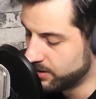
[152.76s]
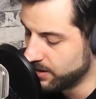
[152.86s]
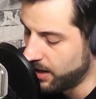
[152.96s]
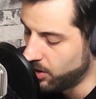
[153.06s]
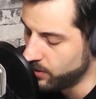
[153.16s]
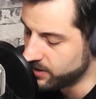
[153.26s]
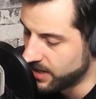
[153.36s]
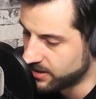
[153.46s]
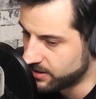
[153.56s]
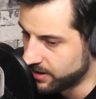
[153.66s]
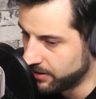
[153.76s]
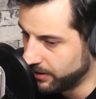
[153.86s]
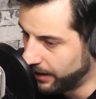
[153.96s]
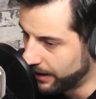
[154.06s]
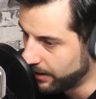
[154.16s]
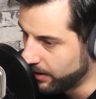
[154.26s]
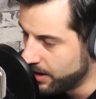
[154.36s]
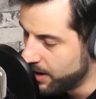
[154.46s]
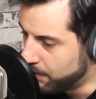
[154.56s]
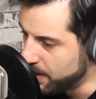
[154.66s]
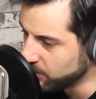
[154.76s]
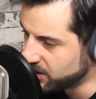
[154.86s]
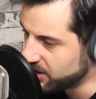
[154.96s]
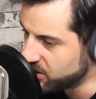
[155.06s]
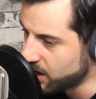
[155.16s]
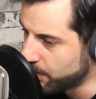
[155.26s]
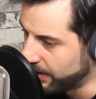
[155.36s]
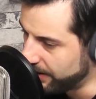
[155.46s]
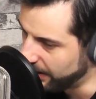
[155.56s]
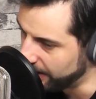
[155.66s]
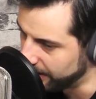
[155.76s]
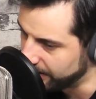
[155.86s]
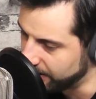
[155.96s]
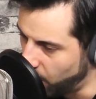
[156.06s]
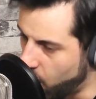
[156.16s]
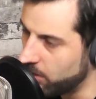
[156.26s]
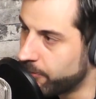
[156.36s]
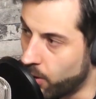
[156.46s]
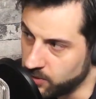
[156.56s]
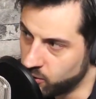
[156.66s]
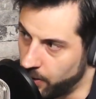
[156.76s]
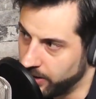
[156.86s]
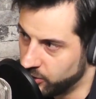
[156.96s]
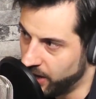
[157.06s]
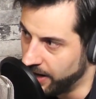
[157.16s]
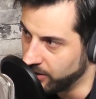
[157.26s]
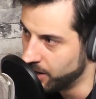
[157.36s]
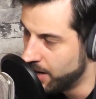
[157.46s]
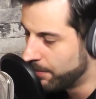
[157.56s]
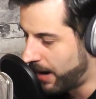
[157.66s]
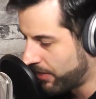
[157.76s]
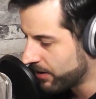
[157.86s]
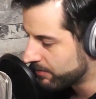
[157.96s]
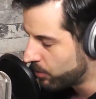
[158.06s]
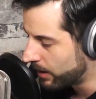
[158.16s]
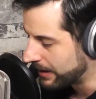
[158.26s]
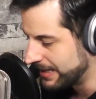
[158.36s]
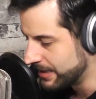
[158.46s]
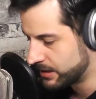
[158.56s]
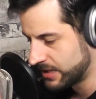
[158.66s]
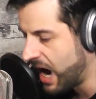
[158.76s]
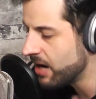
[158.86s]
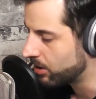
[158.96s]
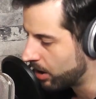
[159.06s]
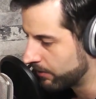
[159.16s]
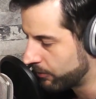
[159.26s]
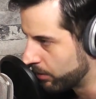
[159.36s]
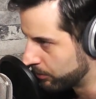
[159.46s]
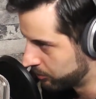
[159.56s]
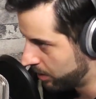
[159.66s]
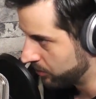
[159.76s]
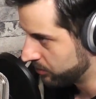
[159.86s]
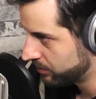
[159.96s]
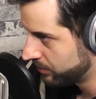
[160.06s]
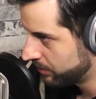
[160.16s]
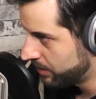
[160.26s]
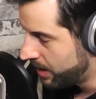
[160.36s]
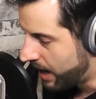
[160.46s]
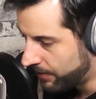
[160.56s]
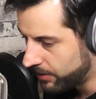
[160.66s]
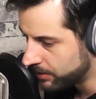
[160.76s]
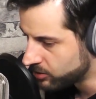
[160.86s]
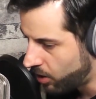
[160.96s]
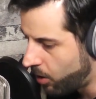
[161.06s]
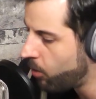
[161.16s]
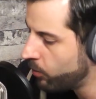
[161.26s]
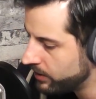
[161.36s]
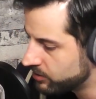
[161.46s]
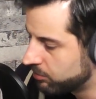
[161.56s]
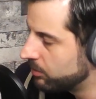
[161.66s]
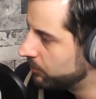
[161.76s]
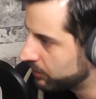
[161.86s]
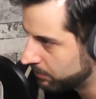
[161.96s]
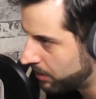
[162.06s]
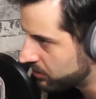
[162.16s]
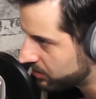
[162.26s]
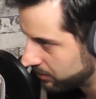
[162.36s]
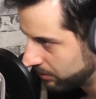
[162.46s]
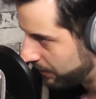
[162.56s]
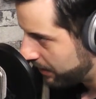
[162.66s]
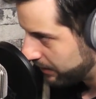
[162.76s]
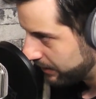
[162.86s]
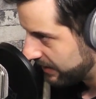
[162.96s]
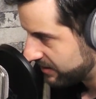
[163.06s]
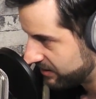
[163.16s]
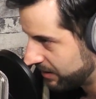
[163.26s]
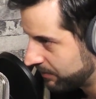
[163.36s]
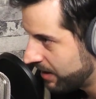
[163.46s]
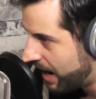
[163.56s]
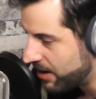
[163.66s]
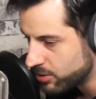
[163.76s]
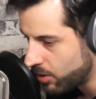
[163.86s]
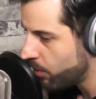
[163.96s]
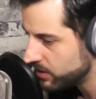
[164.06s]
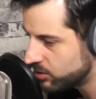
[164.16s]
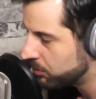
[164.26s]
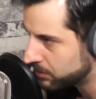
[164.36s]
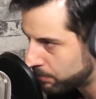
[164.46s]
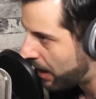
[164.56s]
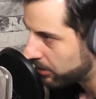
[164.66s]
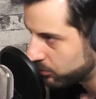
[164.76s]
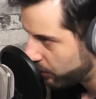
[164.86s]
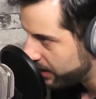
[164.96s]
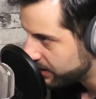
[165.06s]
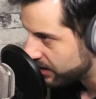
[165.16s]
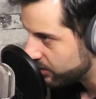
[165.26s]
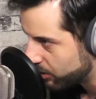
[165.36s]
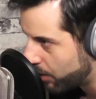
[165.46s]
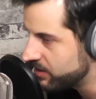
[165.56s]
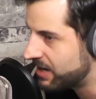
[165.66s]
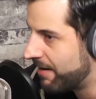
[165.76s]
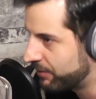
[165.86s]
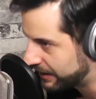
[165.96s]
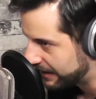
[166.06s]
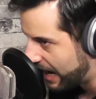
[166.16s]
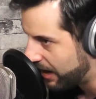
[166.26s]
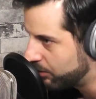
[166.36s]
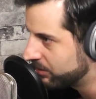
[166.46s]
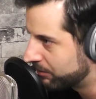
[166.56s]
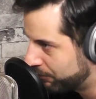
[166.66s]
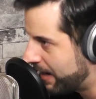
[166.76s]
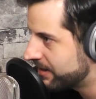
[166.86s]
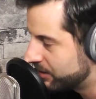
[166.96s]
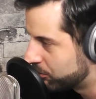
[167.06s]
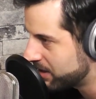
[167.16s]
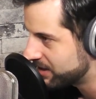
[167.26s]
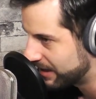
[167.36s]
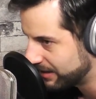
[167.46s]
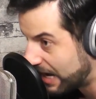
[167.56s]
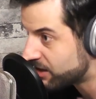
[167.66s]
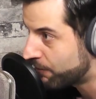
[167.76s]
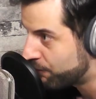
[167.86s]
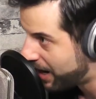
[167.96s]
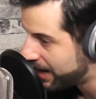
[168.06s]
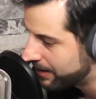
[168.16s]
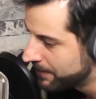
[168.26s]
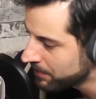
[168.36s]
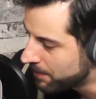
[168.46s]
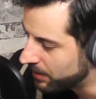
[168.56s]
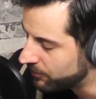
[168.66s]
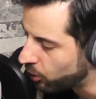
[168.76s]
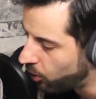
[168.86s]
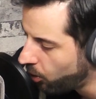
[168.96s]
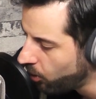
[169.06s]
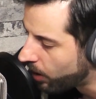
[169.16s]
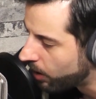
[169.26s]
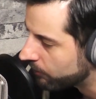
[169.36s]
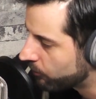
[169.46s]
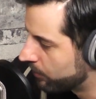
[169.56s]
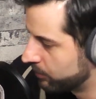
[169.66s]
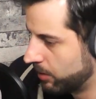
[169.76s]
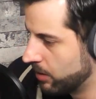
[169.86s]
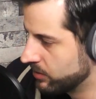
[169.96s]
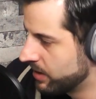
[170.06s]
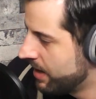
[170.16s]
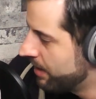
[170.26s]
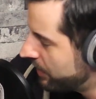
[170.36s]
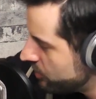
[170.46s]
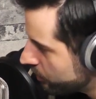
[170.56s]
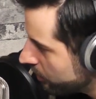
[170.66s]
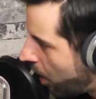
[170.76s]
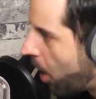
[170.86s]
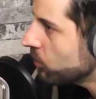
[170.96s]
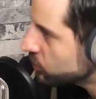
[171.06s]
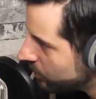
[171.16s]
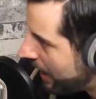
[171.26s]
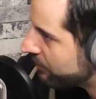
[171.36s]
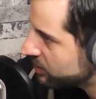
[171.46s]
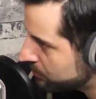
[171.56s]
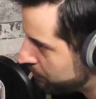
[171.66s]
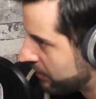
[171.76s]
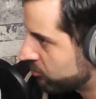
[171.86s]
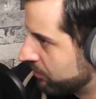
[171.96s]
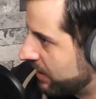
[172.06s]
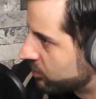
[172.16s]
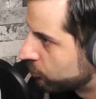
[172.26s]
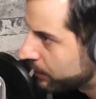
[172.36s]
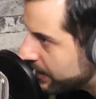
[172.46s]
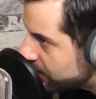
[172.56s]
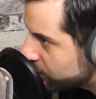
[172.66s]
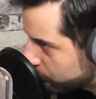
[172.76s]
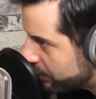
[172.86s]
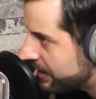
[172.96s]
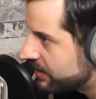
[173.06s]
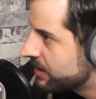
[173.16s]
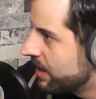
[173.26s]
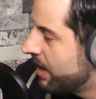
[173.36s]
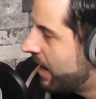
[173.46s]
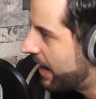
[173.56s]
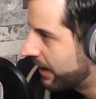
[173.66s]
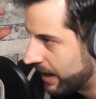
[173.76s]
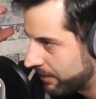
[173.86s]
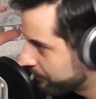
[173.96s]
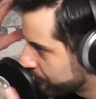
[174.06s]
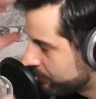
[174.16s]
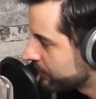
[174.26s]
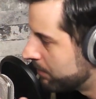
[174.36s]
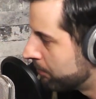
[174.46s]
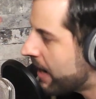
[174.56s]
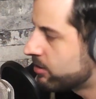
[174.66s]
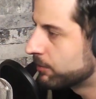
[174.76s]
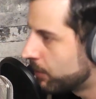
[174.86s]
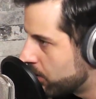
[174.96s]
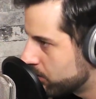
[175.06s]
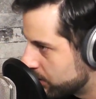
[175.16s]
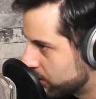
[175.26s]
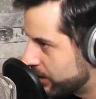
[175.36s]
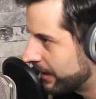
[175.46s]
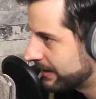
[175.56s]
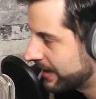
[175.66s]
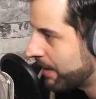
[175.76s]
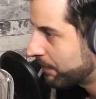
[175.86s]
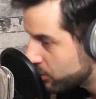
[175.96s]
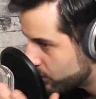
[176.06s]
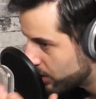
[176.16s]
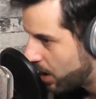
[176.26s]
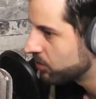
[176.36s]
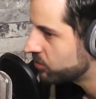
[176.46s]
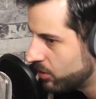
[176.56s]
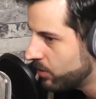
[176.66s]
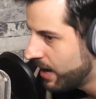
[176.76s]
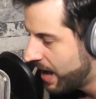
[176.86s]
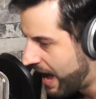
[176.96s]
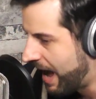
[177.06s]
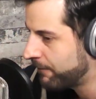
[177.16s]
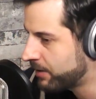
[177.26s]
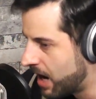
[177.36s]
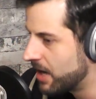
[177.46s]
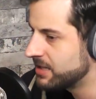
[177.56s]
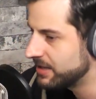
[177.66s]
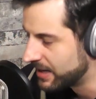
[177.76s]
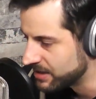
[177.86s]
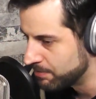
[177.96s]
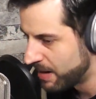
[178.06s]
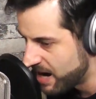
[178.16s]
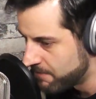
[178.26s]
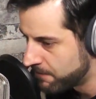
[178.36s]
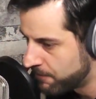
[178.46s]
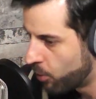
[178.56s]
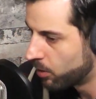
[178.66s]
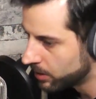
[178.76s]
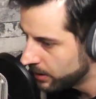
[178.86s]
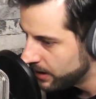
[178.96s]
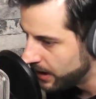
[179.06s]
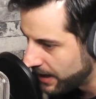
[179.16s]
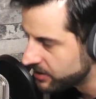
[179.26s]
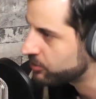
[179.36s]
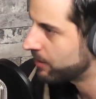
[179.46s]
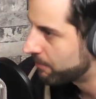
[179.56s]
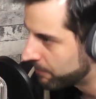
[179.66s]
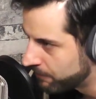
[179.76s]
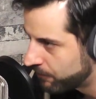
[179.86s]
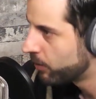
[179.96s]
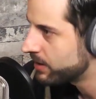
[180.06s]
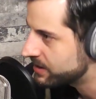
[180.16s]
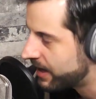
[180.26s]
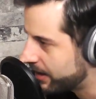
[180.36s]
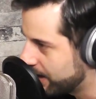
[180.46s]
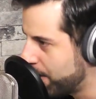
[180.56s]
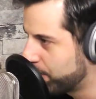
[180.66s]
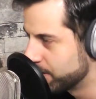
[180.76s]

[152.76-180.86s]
it's not always necessarily like people tend to talk about like, like like the art form is going to change, but I think of more like the entire art form grows. Yeah, and there is always room for the Mozart and the Verdi and that sort of stuff. And you can always do it with the powdered wigs, and you right. can always have the gala with the fancy dresses. Like that's fine. But if the whole art form grows, then you can also have a spectrum that's green screens and like microphones and shit like right. that. But you can also have content that is made for Instagram. Sing it. 40 second Sing